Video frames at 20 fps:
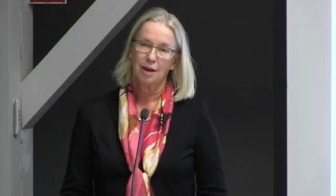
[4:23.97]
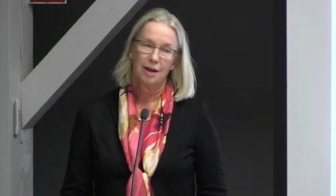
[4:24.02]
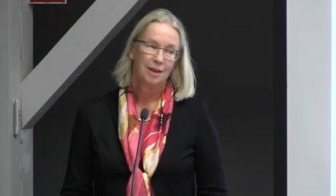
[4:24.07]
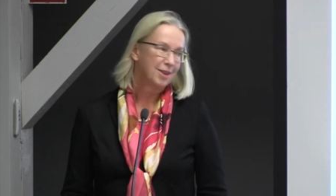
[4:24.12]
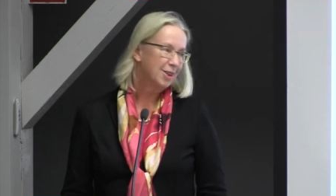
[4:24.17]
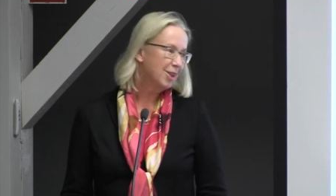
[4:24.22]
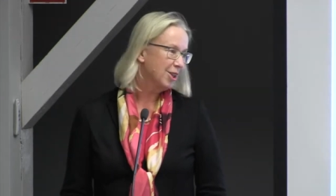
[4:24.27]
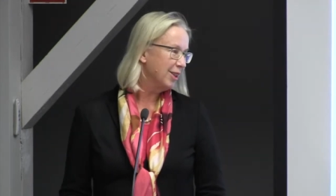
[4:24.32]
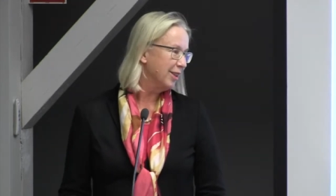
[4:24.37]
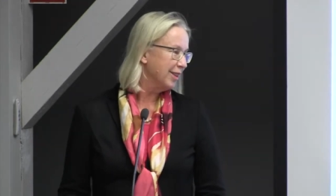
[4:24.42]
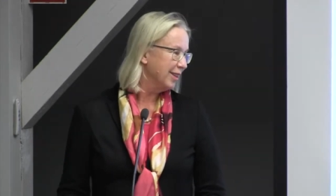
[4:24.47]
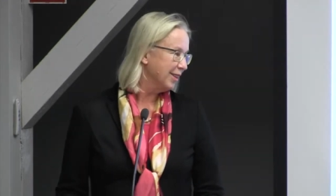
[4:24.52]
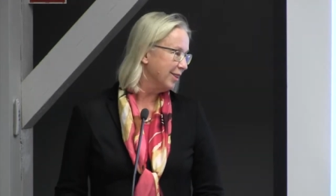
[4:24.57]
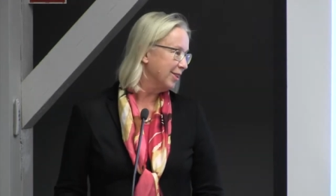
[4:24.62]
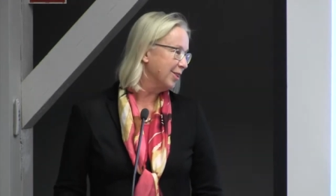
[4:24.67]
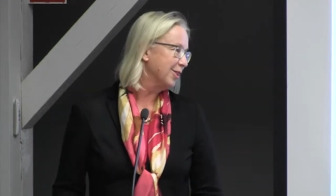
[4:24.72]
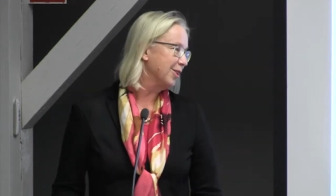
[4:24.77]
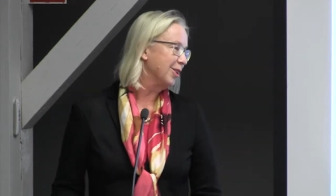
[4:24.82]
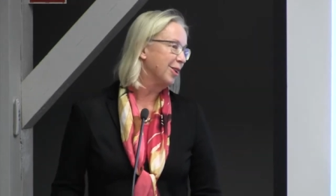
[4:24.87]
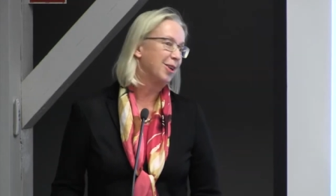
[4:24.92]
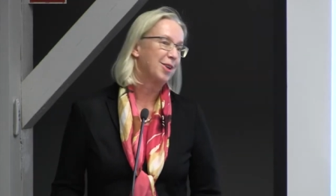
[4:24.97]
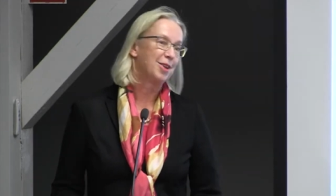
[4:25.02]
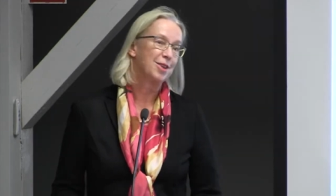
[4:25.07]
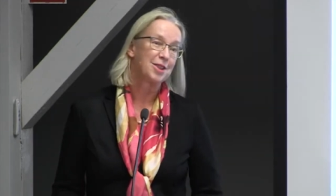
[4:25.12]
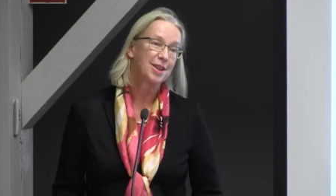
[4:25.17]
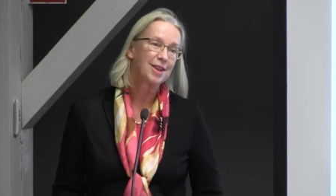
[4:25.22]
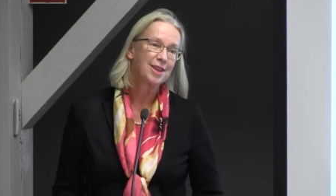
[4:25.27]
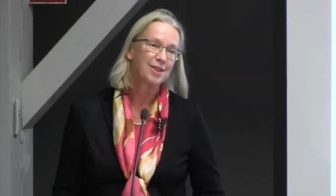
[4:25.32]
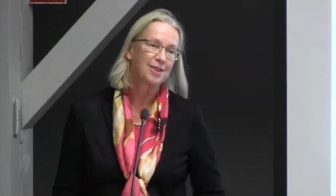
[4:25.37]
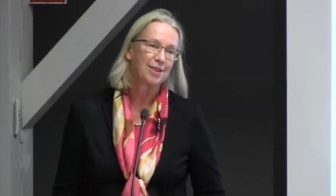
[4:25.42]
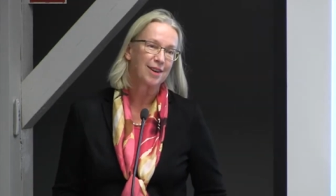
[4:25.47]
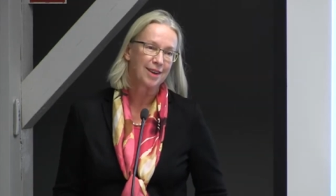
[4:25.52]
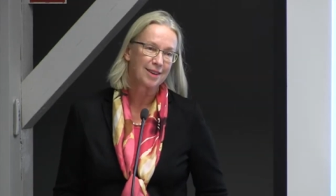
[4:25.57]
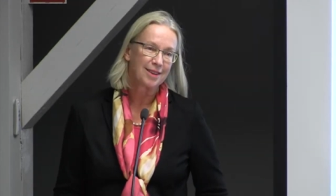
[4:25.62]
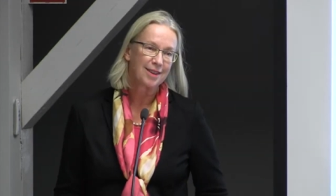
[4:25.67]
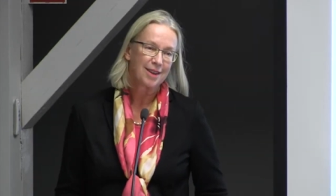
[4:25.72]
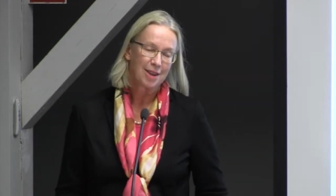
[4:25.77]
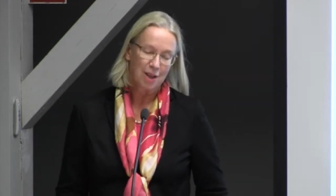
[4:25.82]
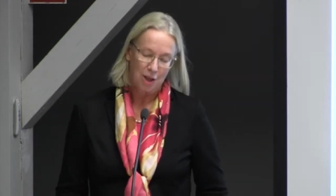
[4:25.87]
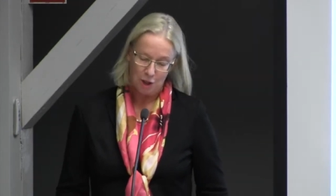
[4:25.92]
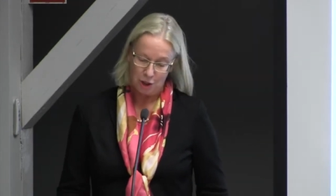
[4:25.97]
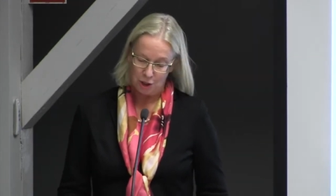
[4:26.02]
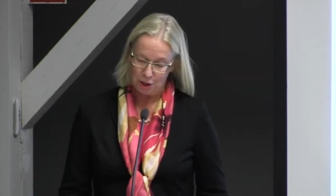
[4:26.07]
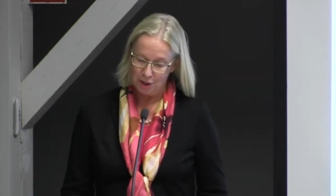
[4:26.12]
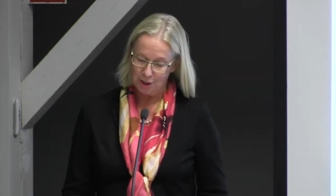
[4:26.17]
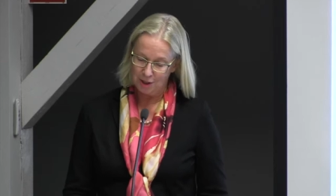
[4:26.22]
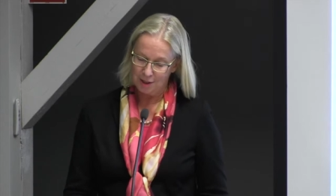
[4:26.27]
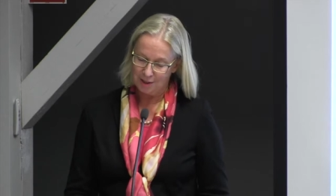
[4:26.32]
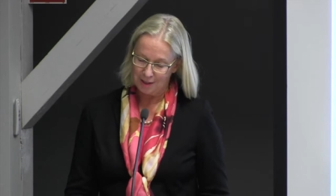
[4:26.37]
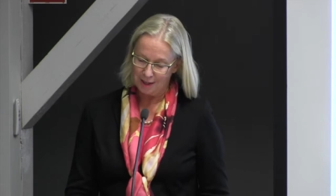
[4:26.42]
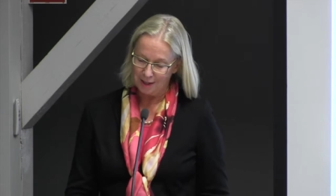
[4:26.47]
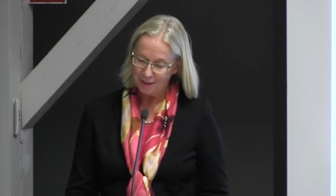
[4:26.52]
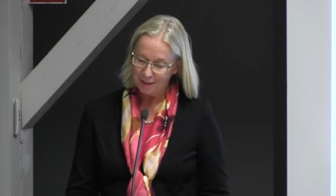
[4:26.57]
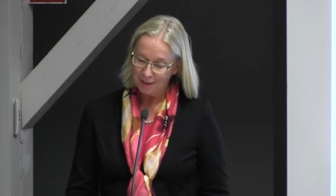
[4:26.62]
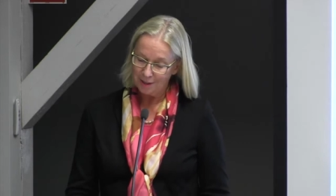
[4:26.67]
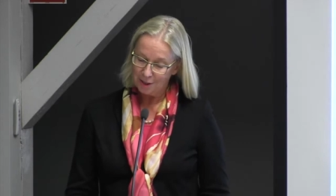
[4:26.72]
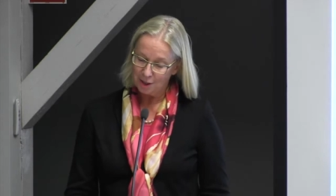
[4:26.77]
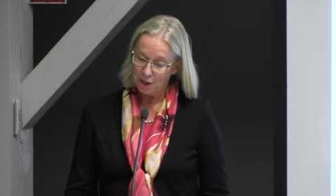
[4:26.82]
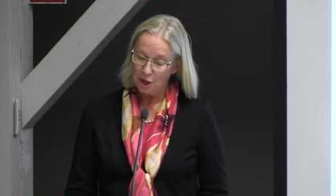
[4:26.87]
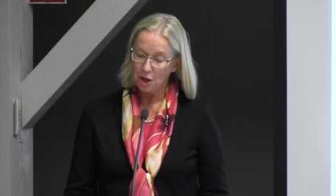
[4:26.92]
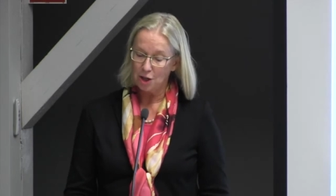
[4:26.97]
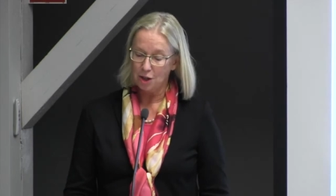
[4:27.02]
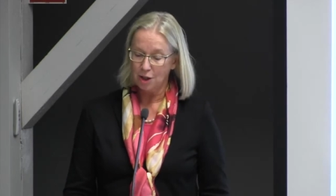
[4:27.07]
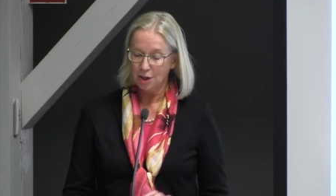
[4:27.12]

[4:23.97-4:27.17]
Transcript: Initially in Tehran, she studied